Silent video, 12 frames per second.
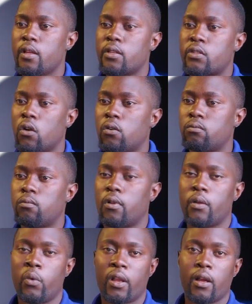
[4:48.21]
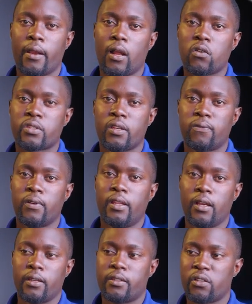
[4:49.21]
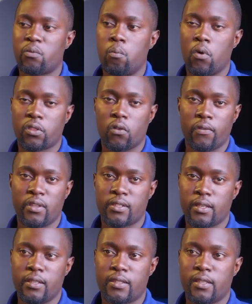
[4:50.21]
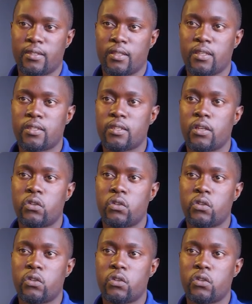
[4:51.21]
So we can now safely attach both of these instances